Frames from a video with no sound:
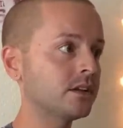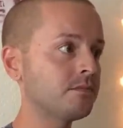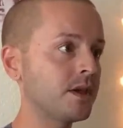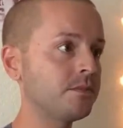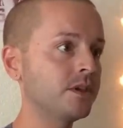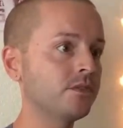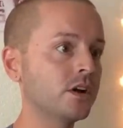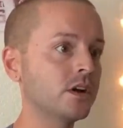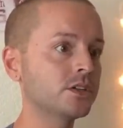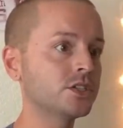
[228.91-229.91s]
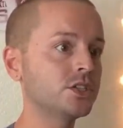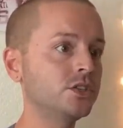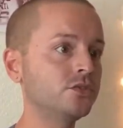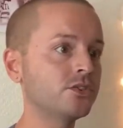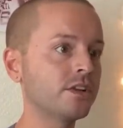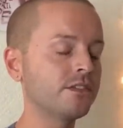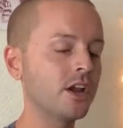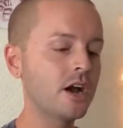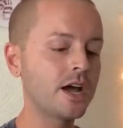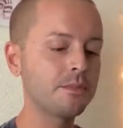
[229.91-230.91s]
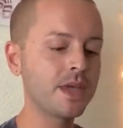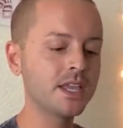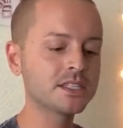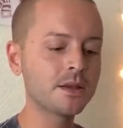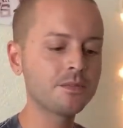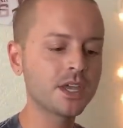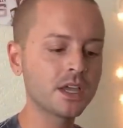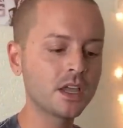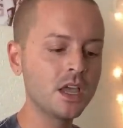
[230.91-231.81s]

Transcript: It might be in regards to you trying to figure out how to pay something